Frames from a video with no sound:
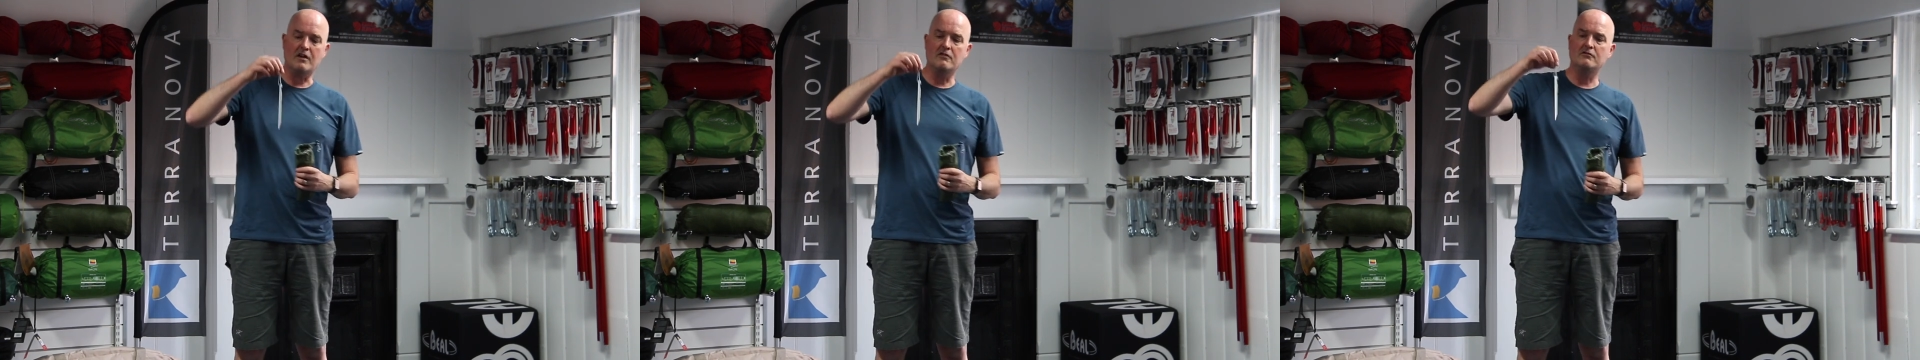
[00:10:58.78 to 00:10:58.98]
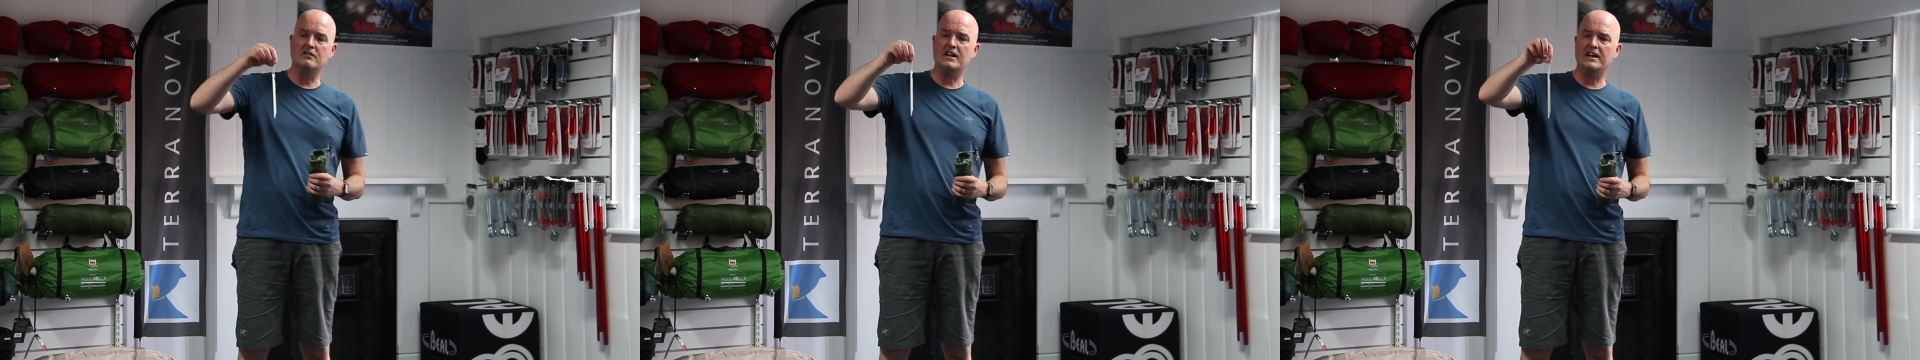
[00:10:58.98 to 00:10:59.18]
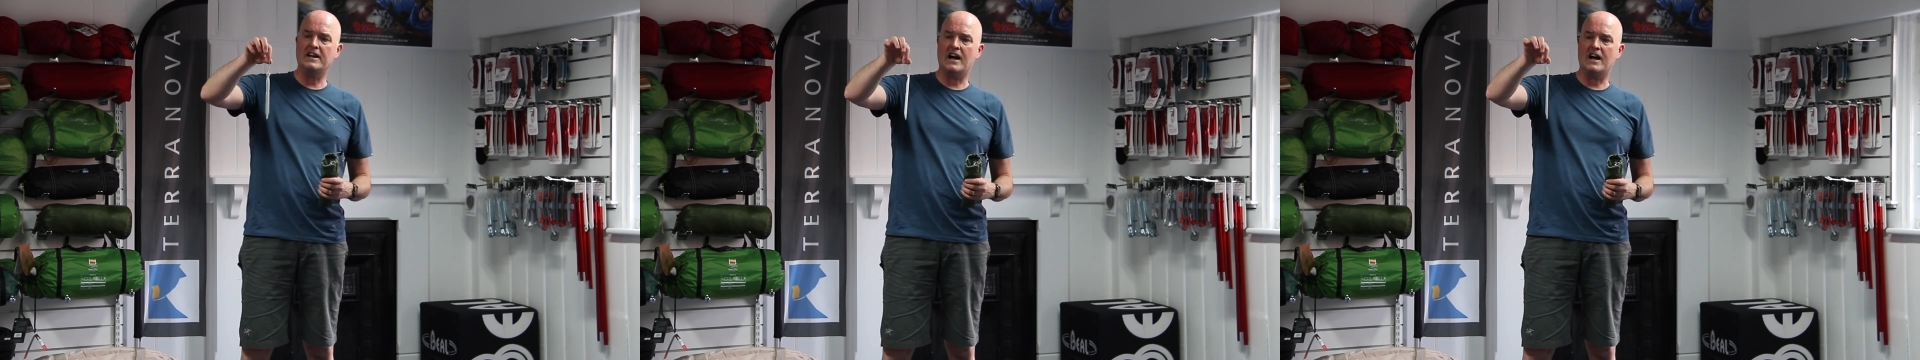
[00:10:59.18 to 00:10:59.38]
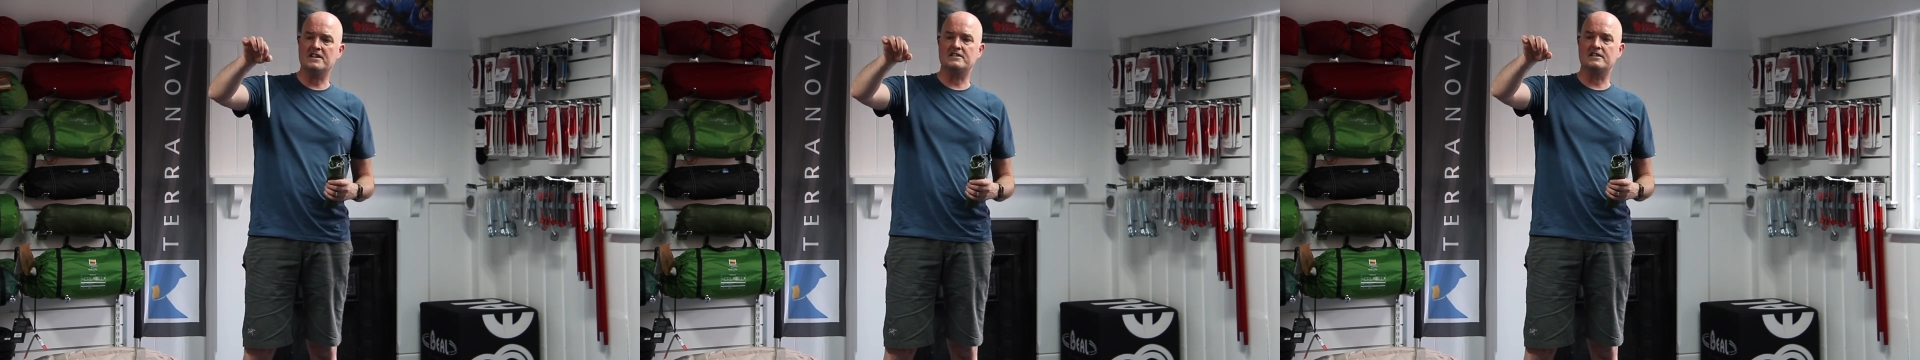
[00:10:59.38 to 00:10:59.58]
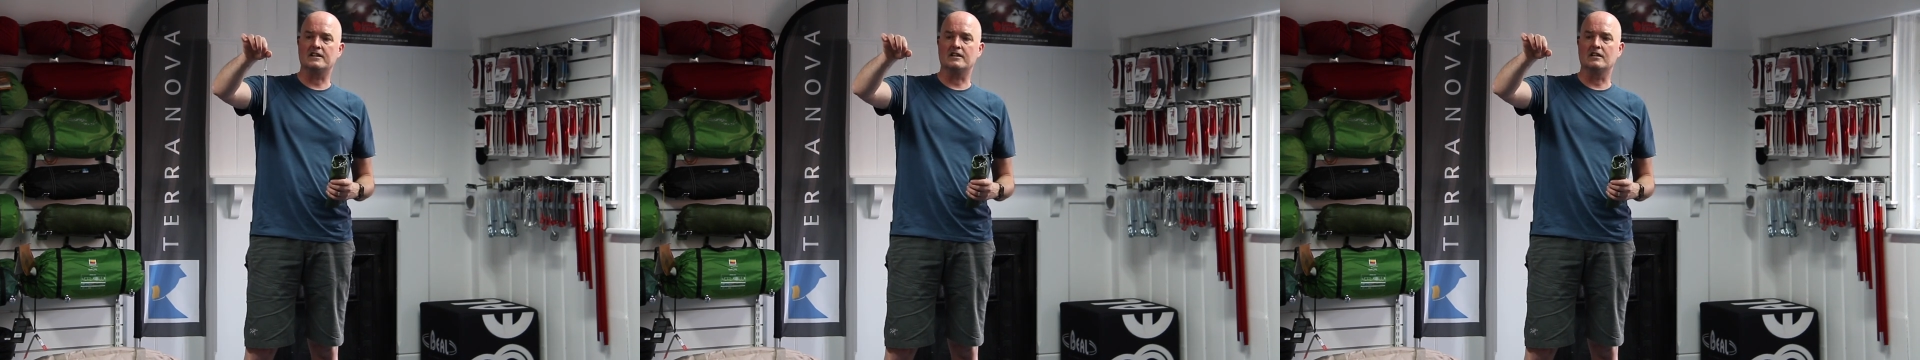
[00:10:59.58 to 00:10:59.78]
Really
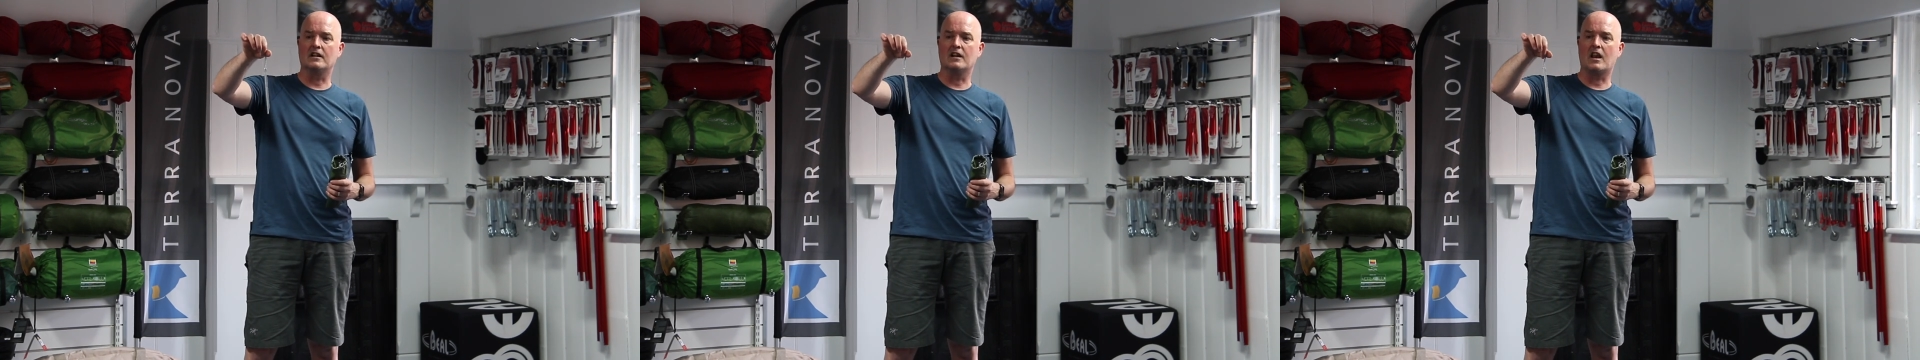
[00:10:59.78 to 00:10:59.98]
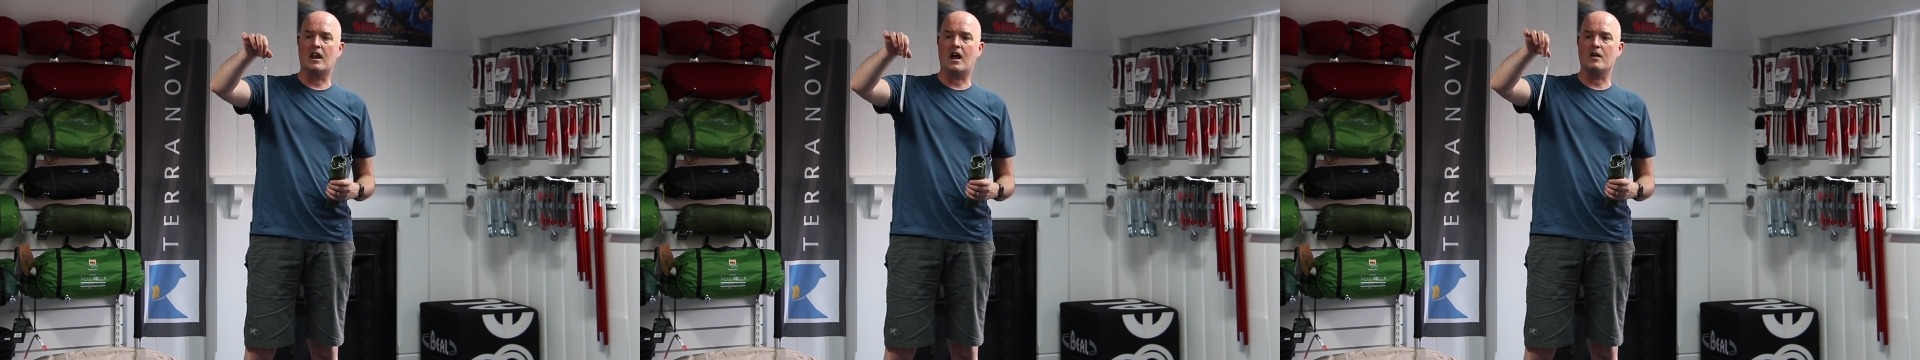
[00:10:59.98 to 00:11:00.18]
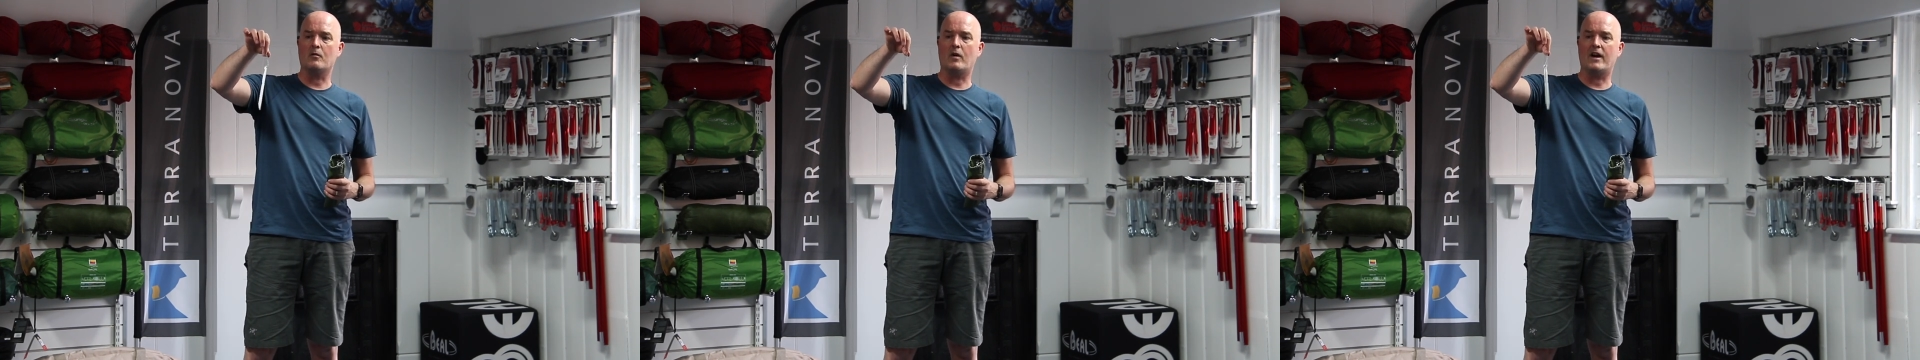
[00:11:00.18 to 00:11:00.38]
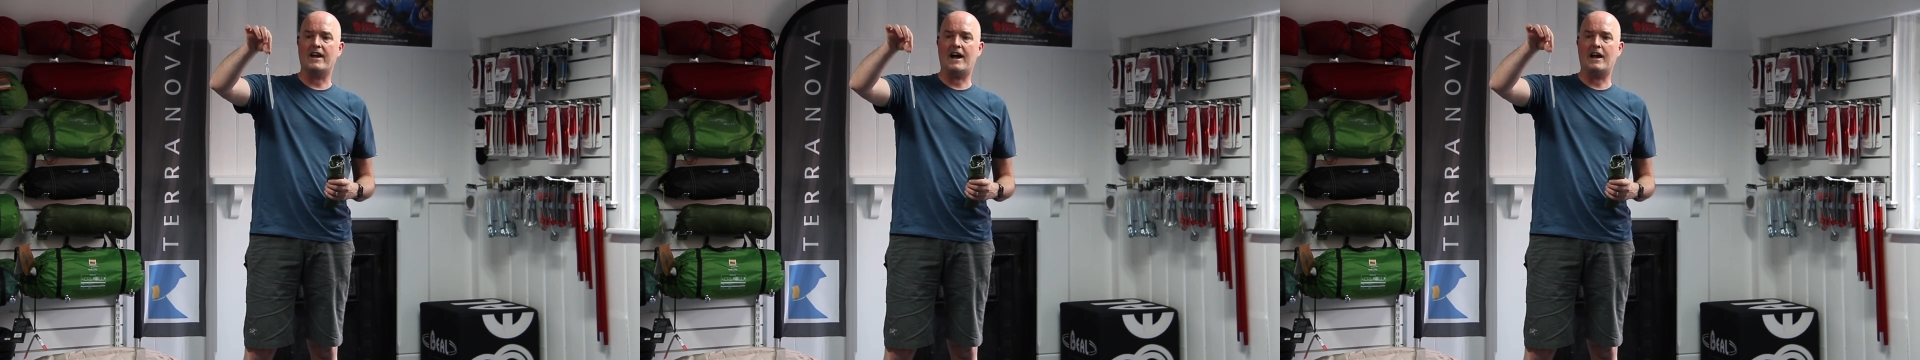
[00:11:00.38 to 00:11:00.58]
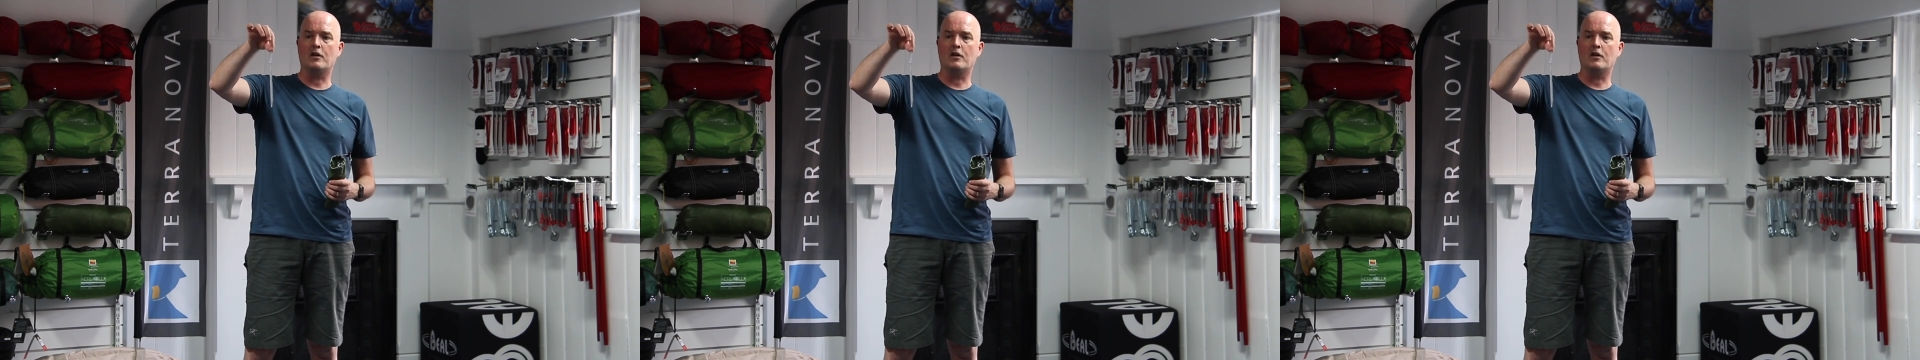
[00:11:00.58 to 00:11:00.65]
nice little lightweight